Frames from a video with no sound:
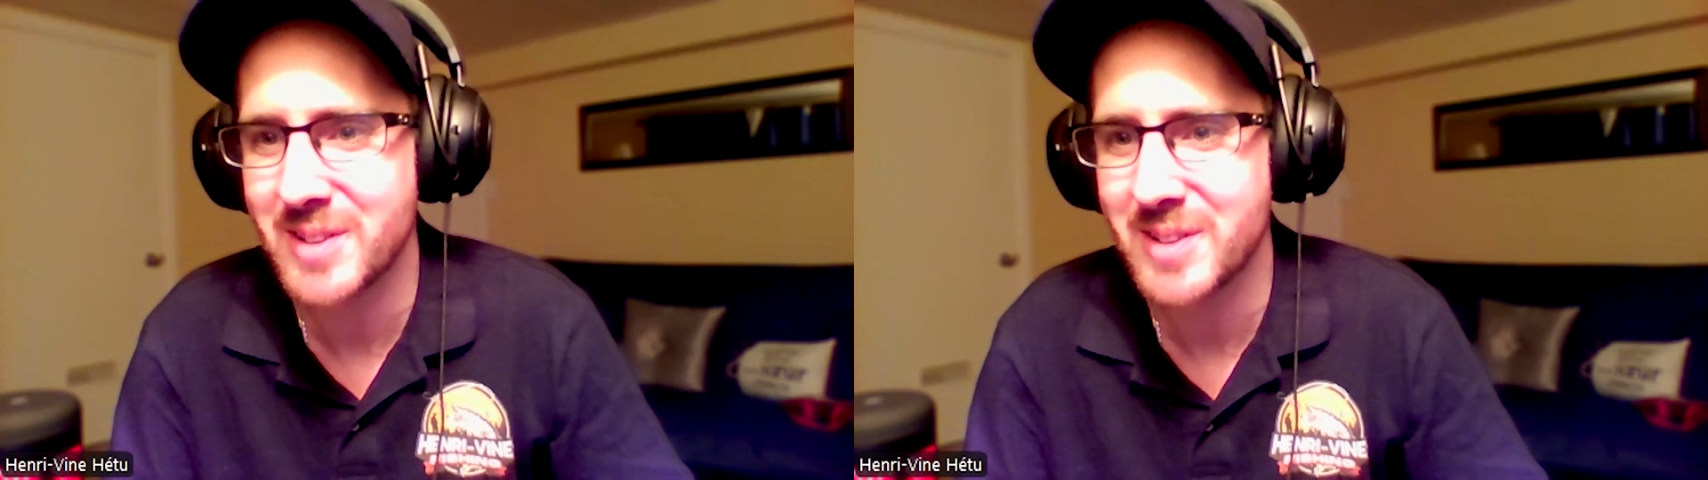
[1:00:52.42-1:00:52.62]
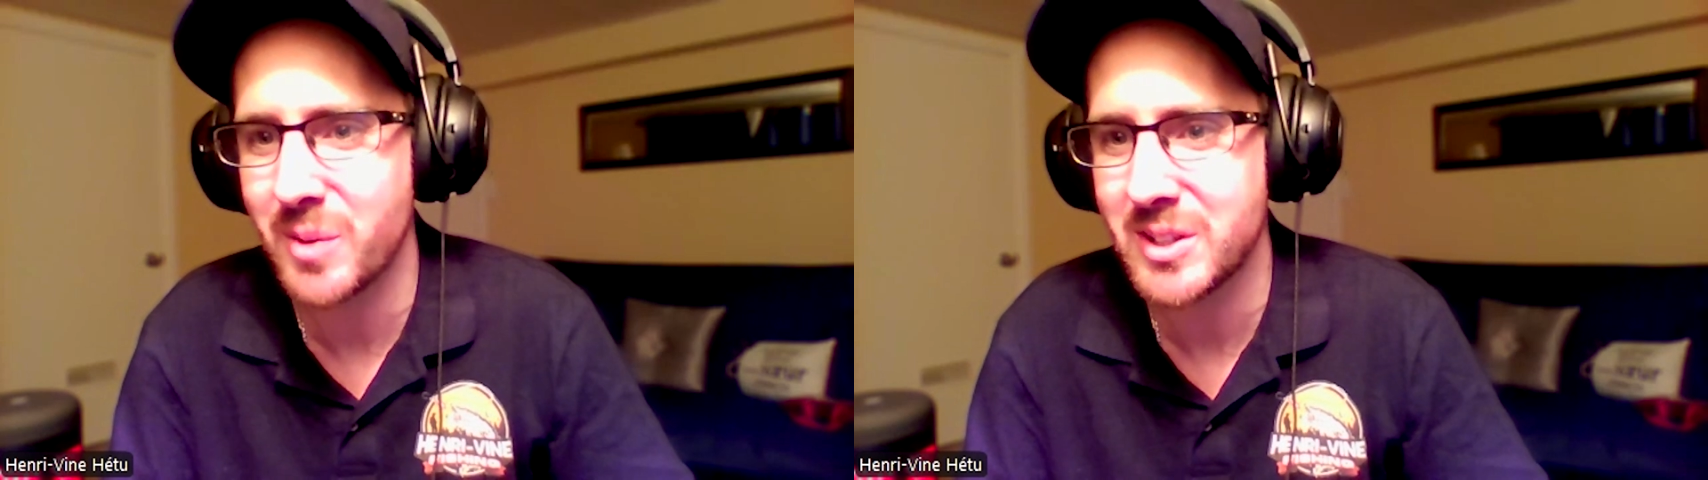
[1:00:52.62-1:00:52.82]

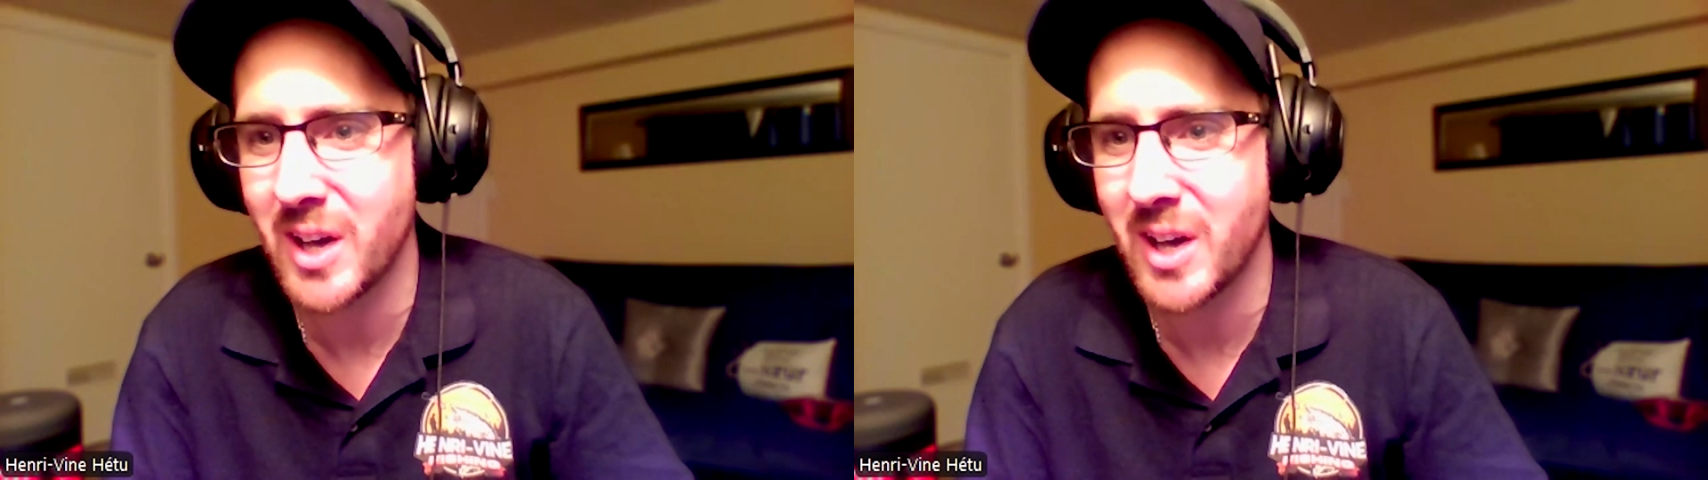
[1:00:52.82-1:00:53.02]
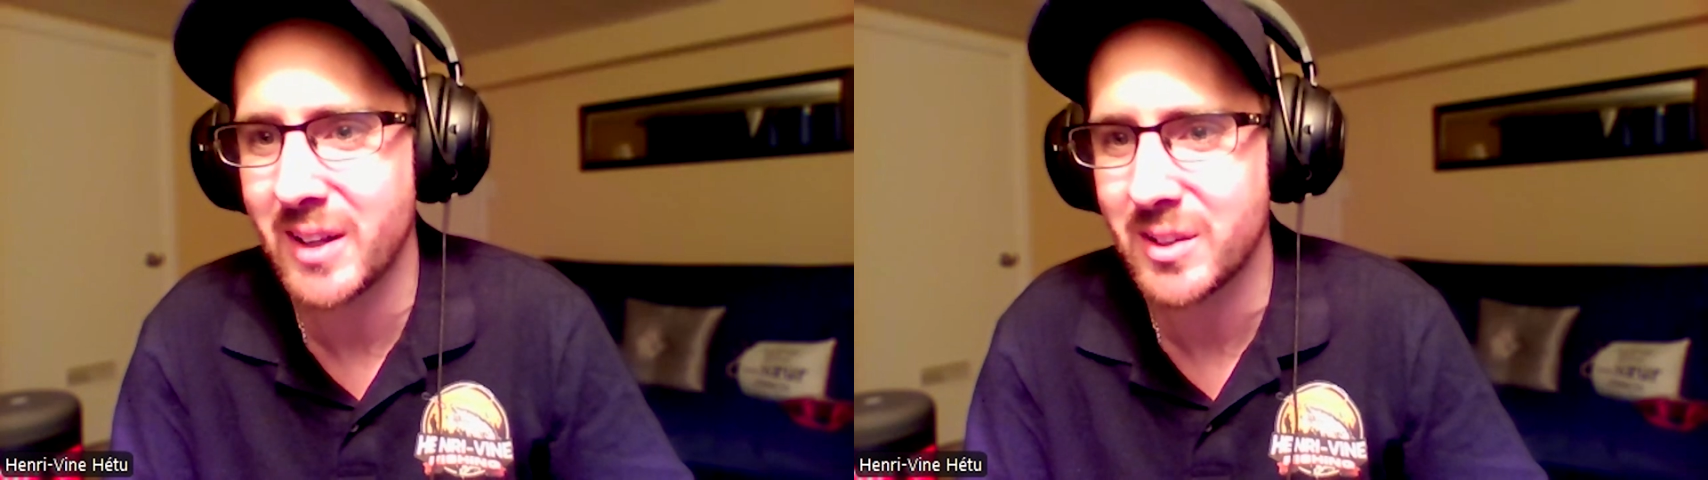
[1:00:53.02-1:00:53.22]
already
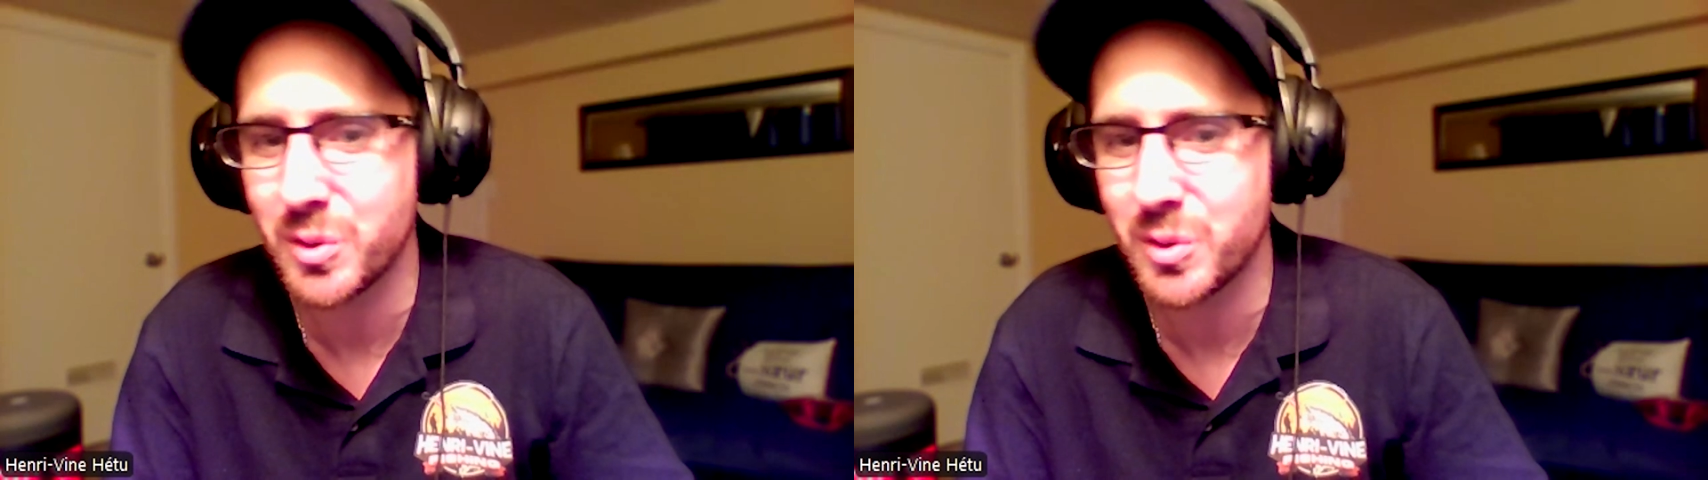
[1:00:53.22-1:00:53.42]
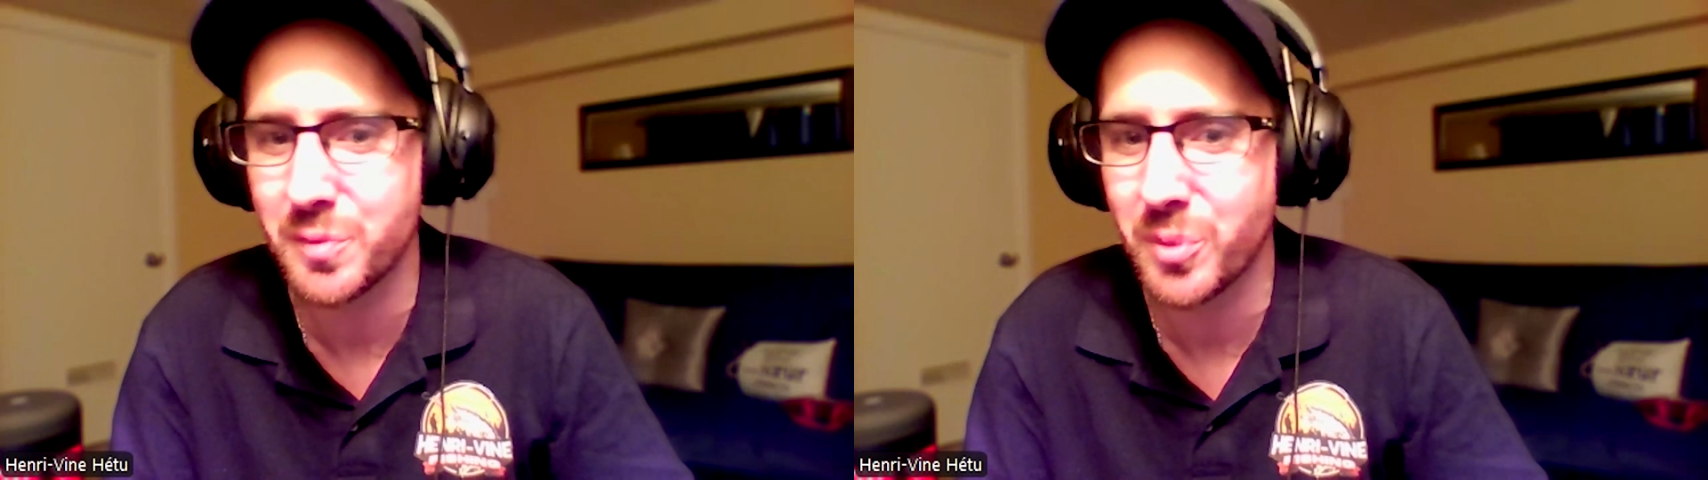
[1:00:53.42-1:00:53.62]
caught like
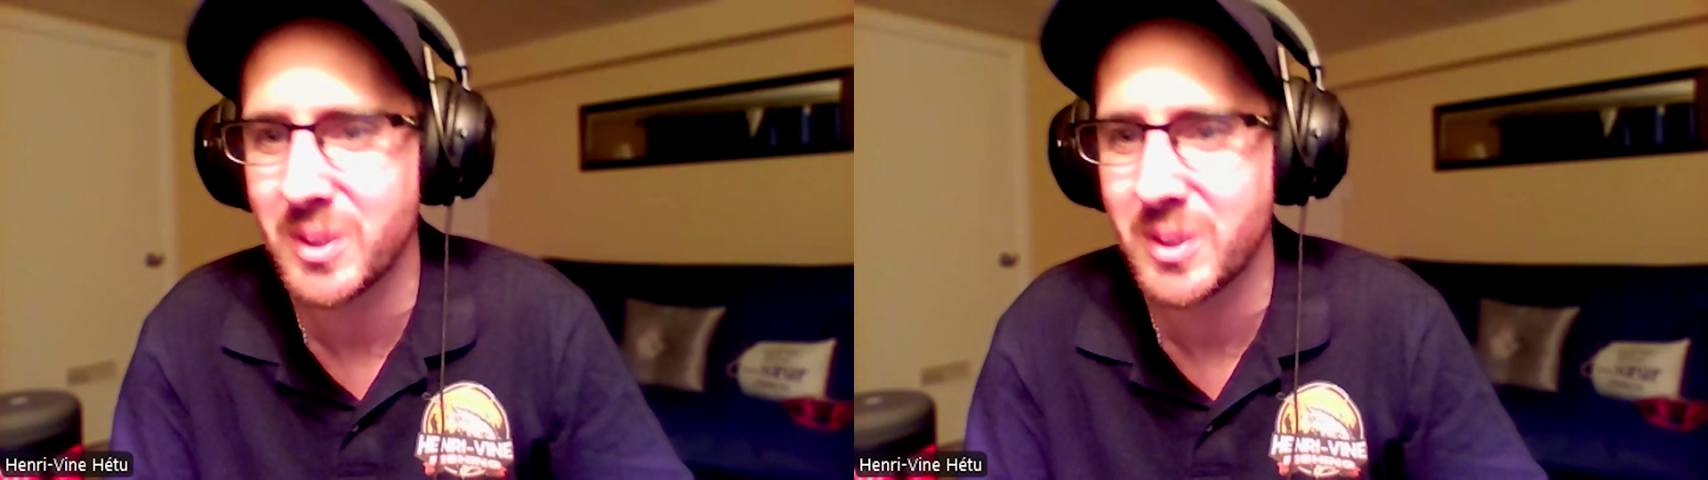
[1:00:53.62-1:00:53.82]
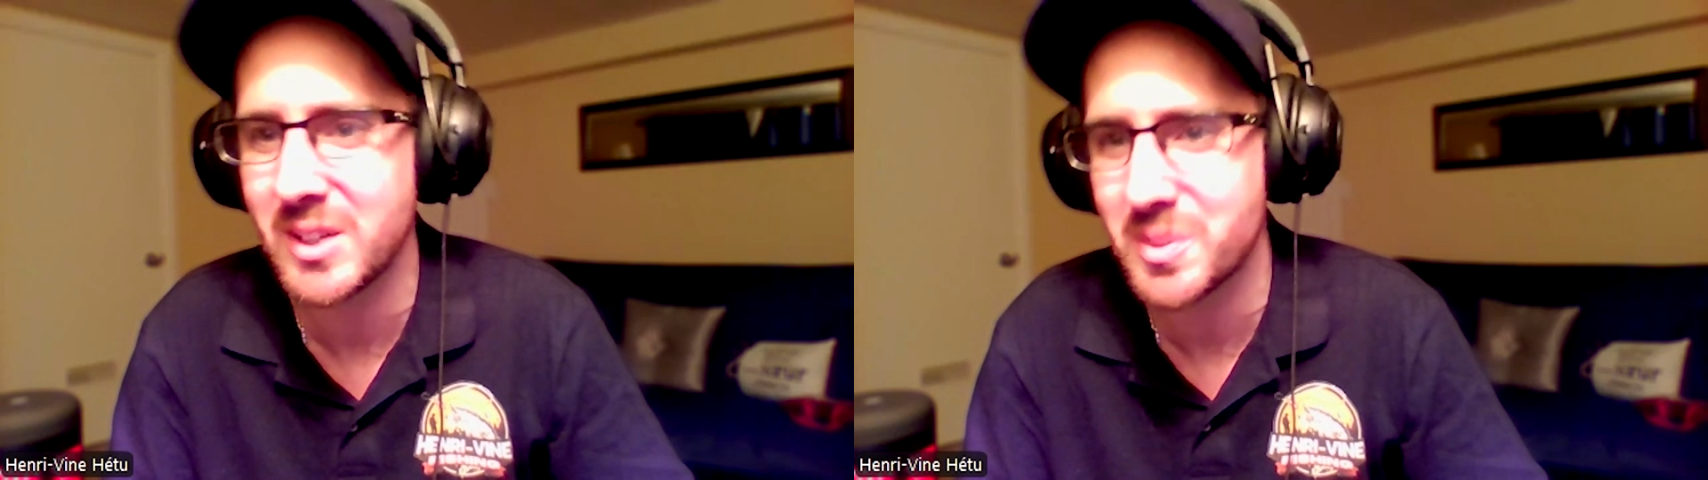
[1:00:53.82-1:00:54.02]
two
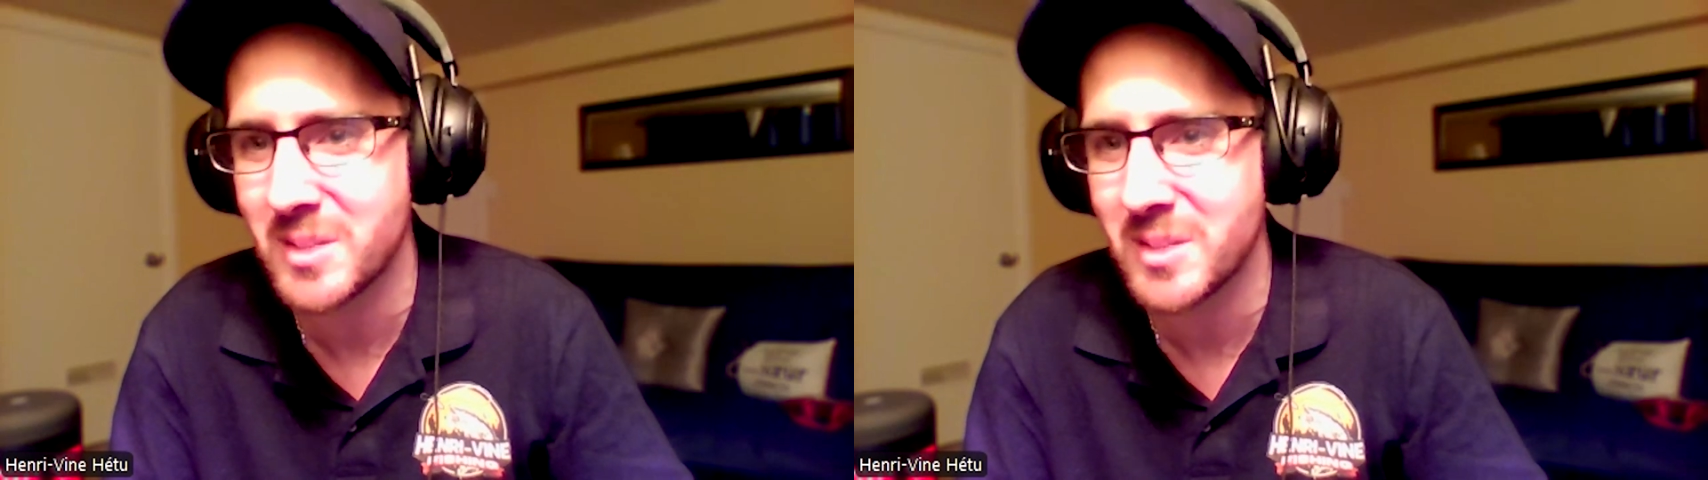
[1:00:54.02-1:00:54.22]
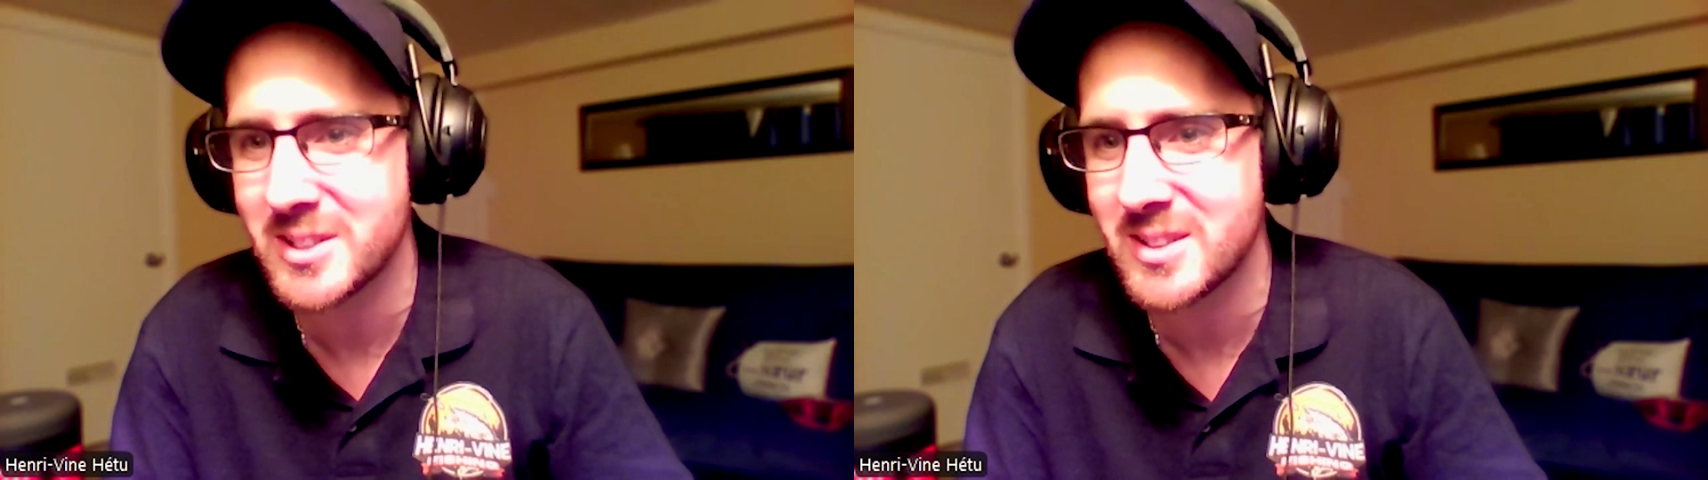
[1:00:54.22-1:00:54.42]
40-inch
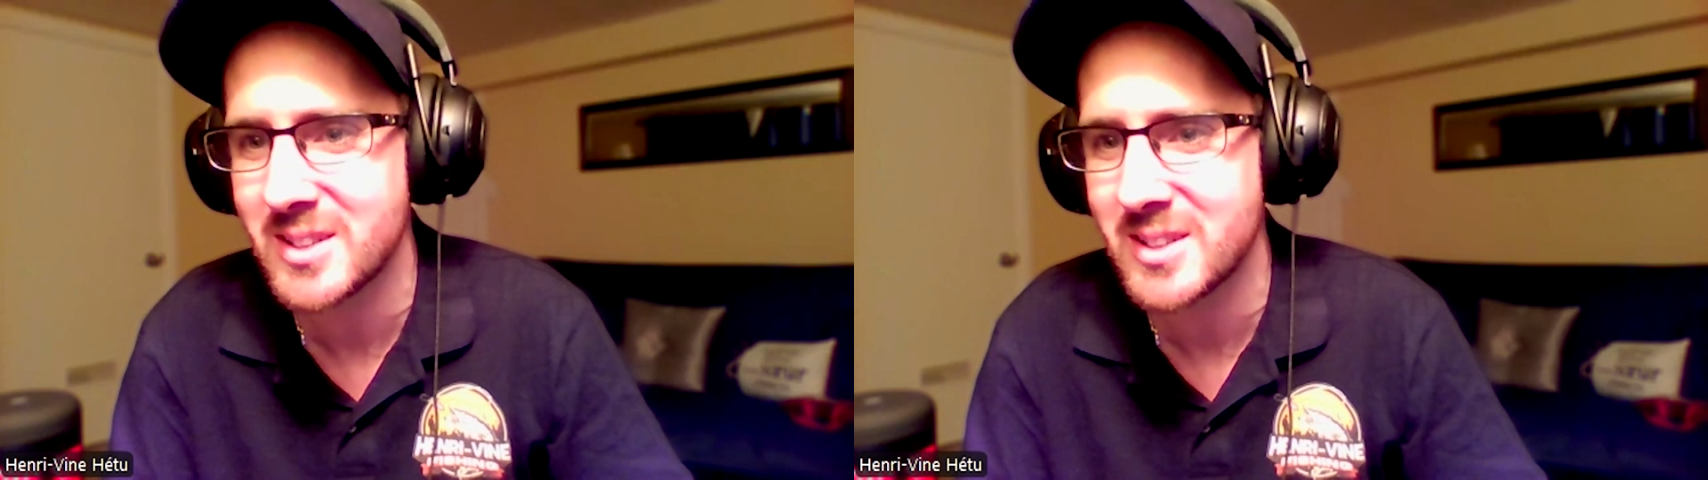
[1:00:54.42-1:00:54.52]
muskies.